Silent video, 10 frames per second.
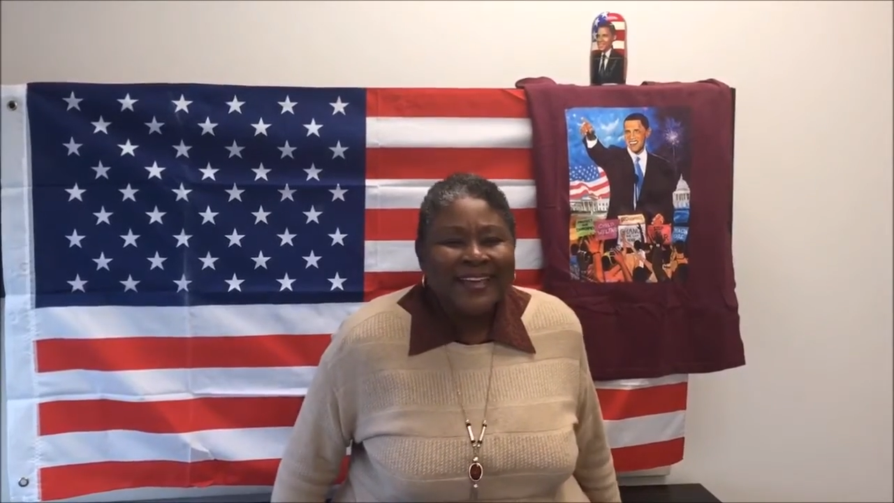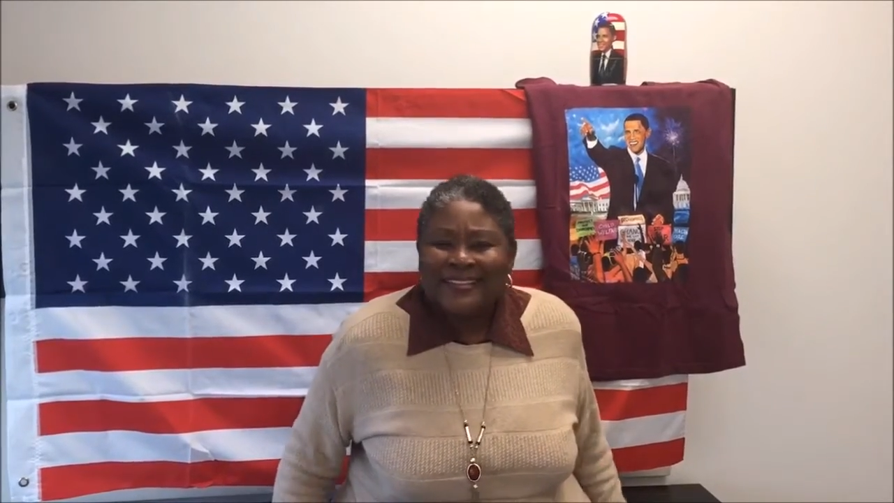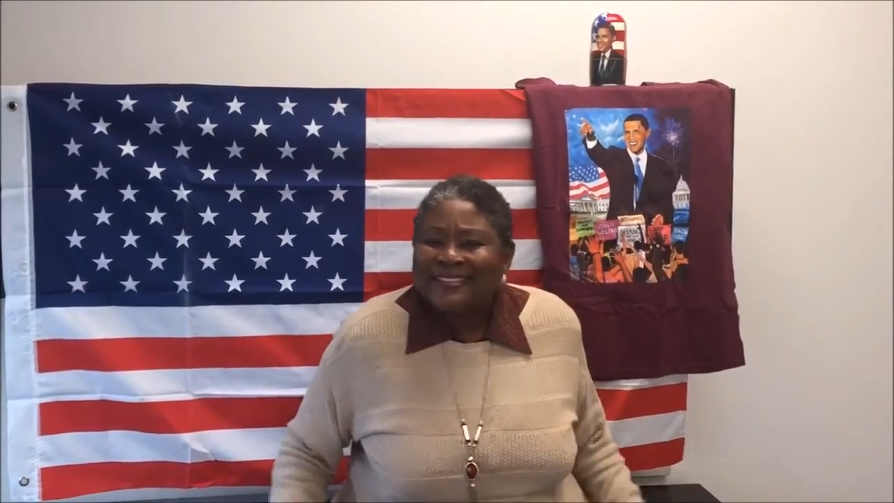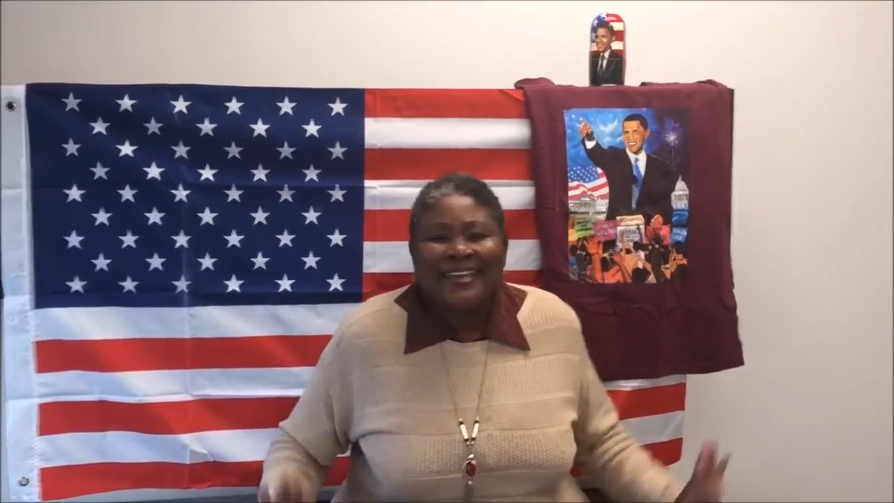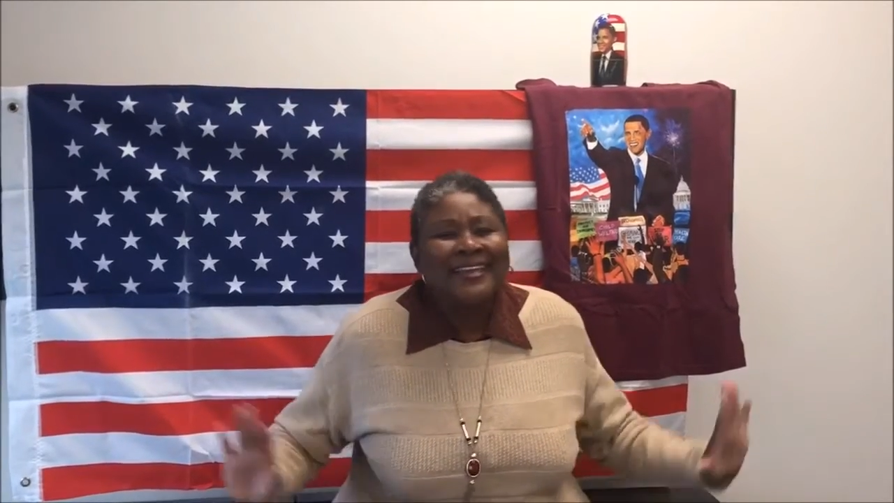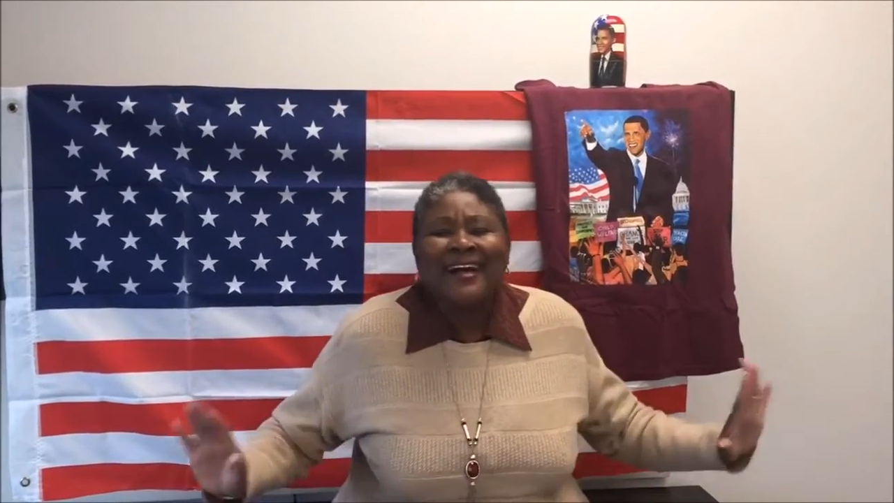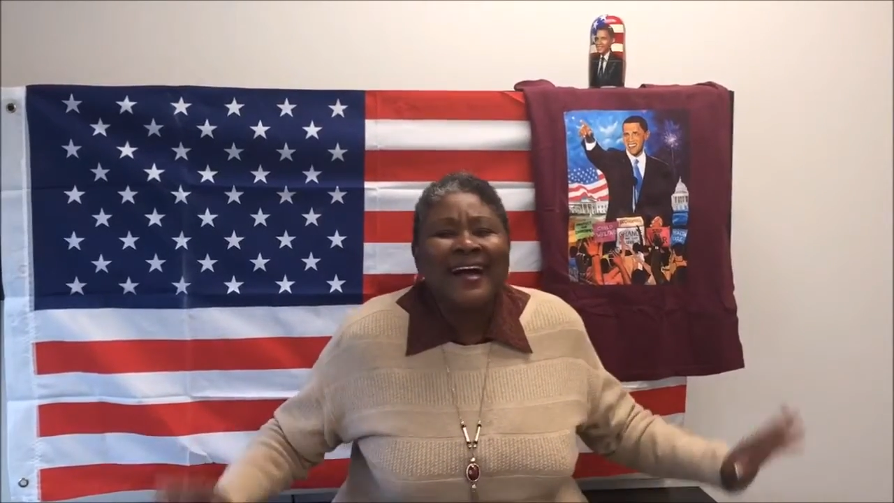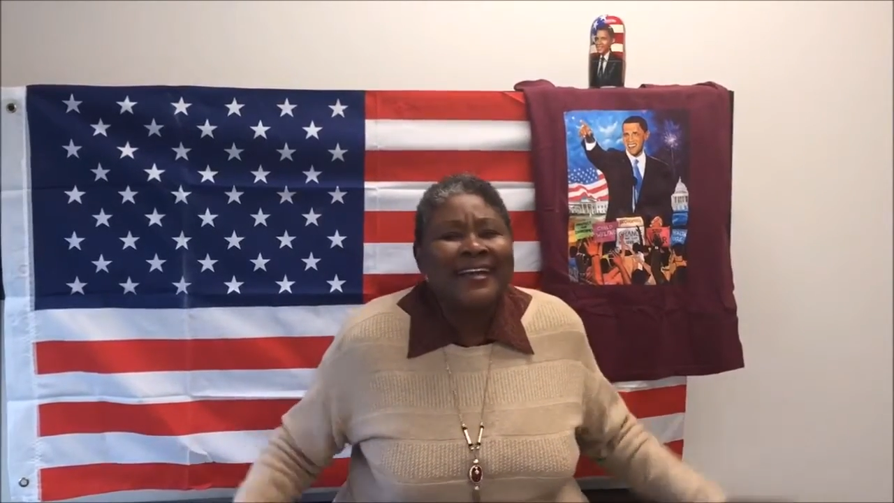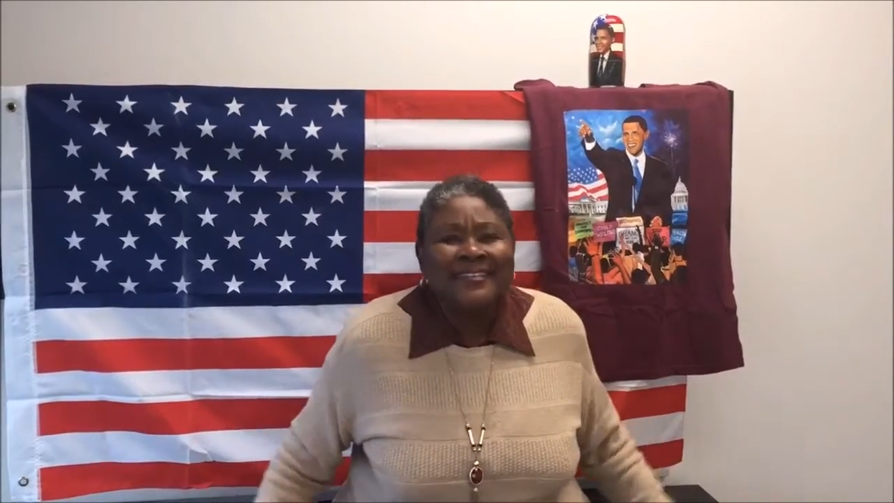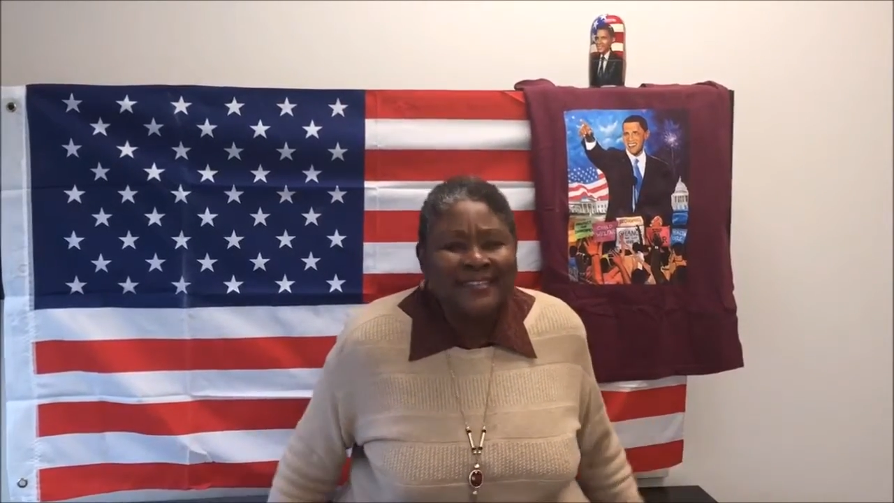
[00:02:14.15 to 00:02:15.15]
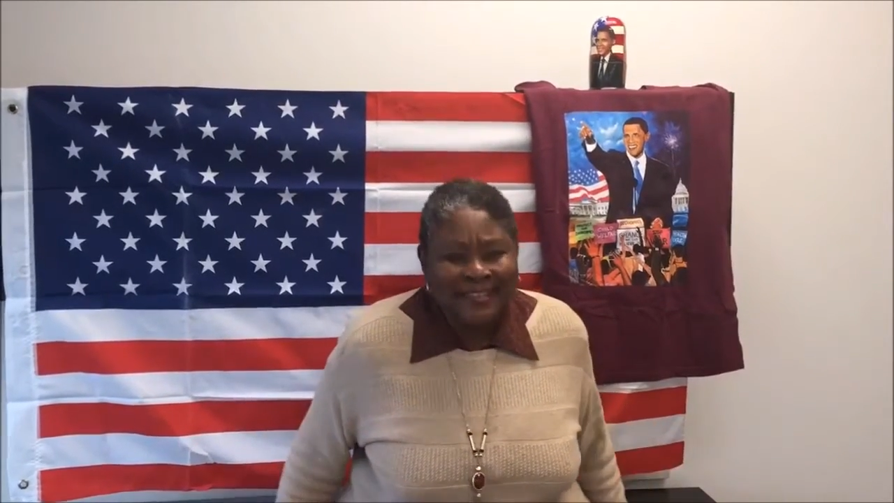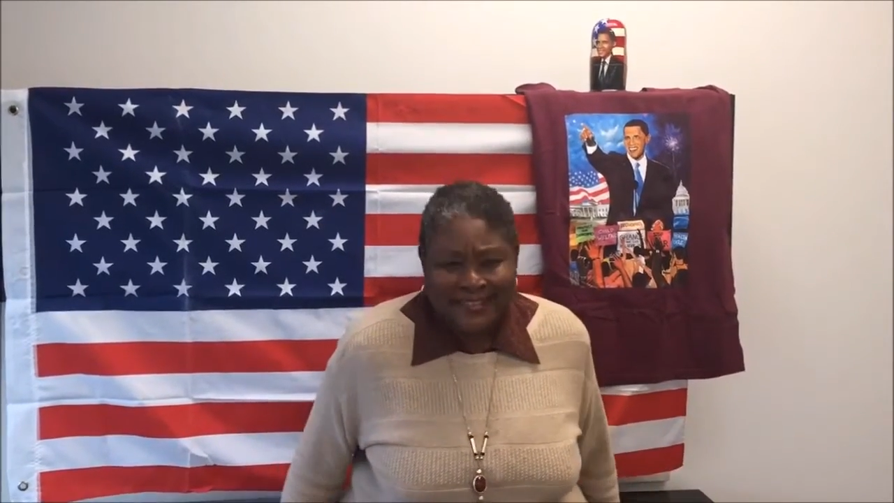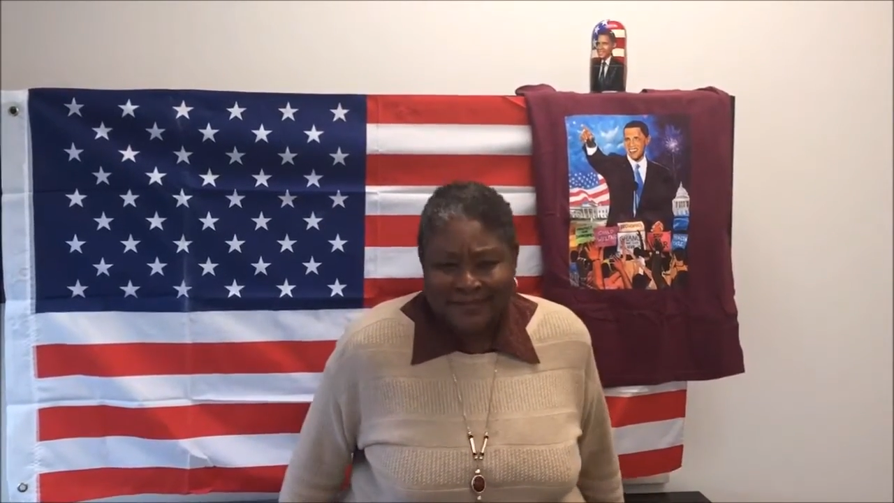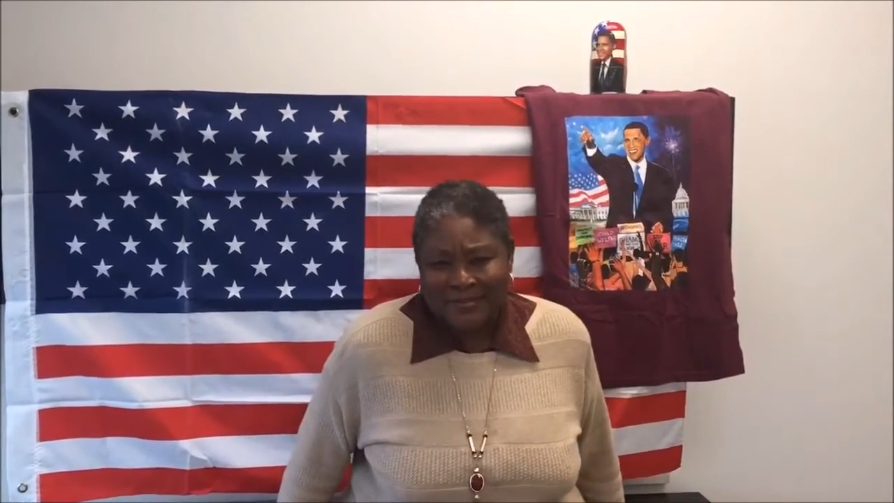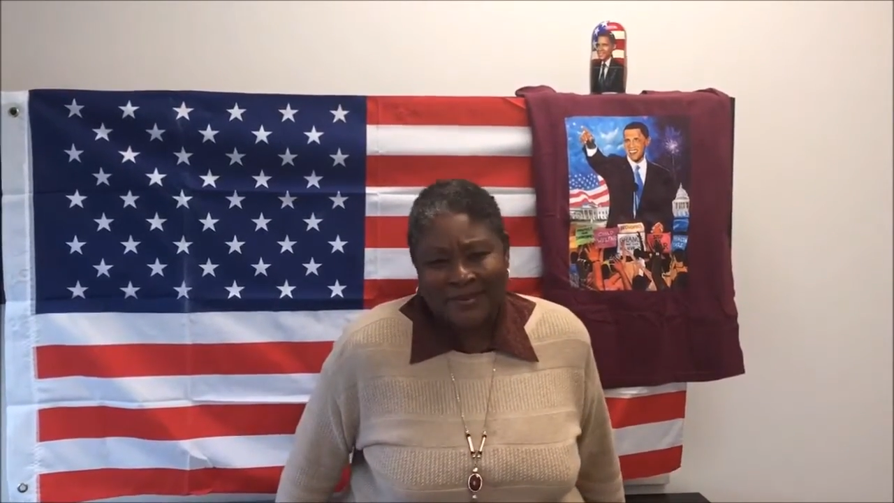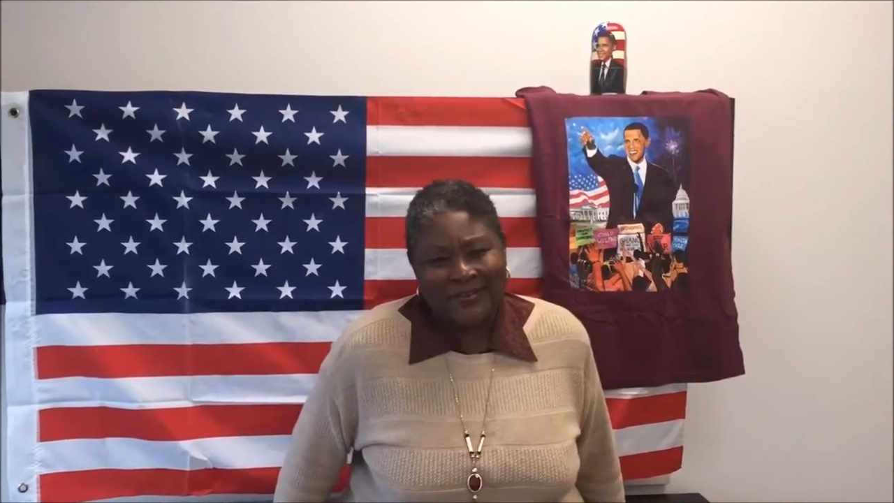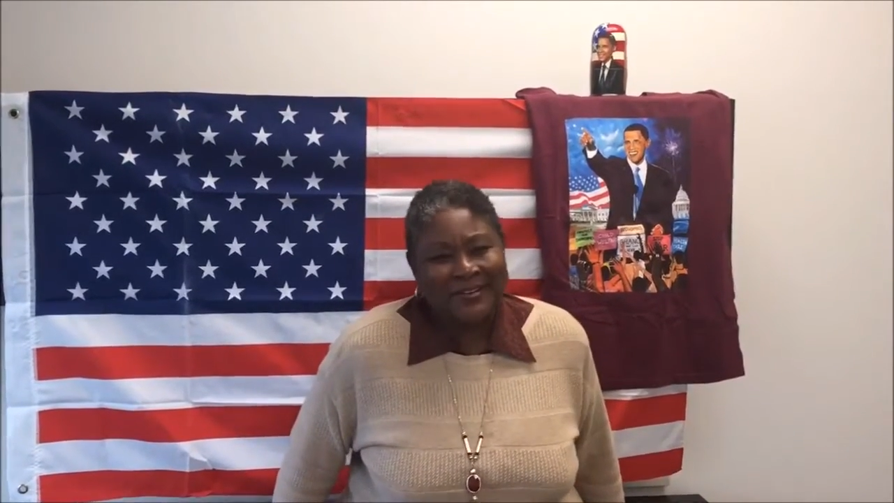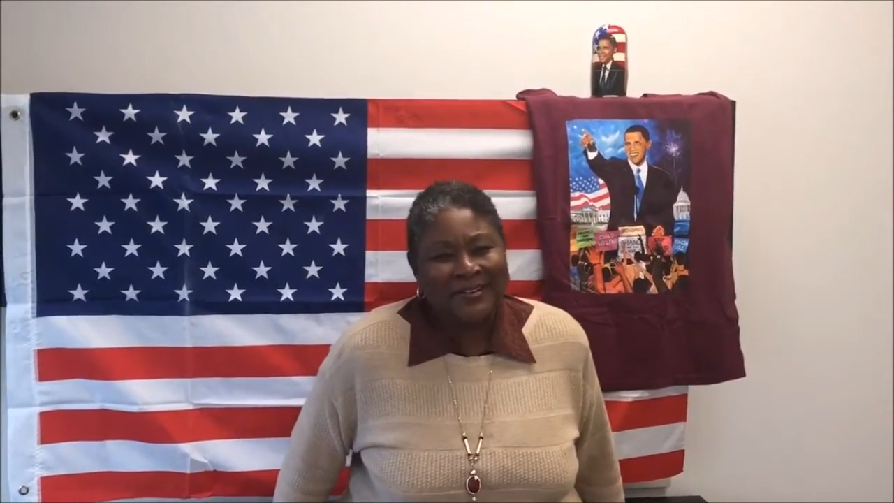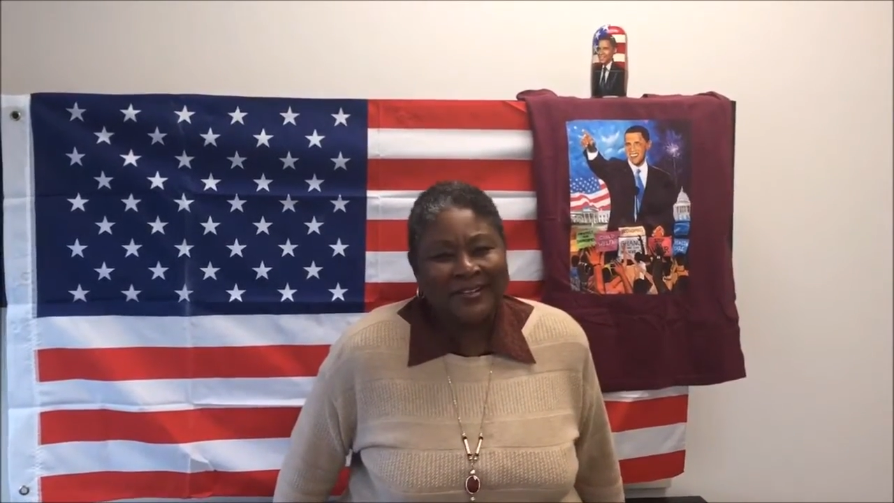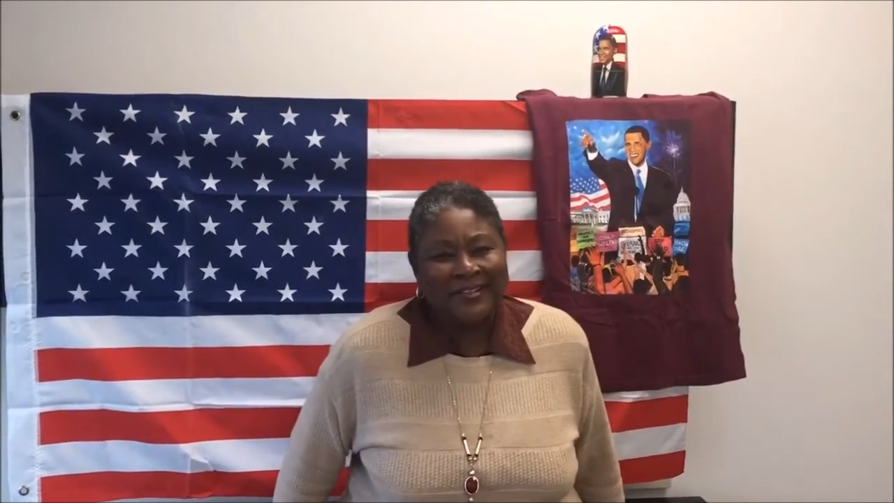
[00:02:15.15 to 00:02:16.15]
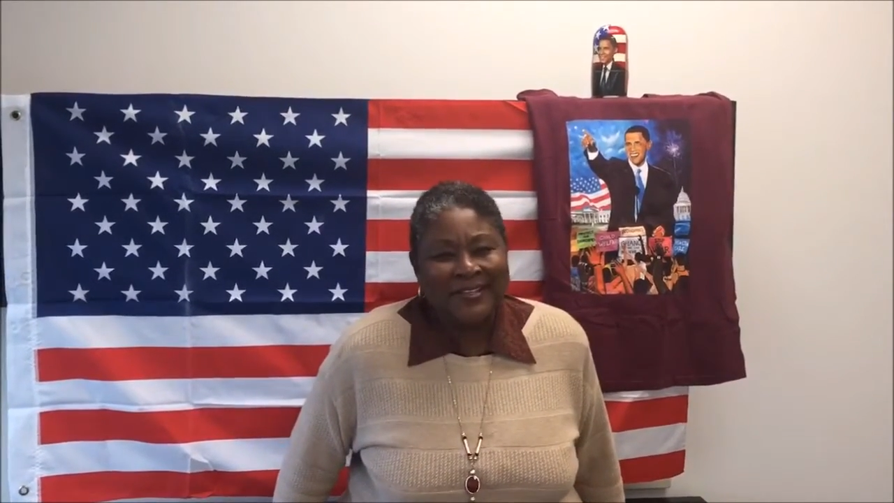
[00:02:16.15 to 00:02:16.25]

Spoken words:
I see a kinder America.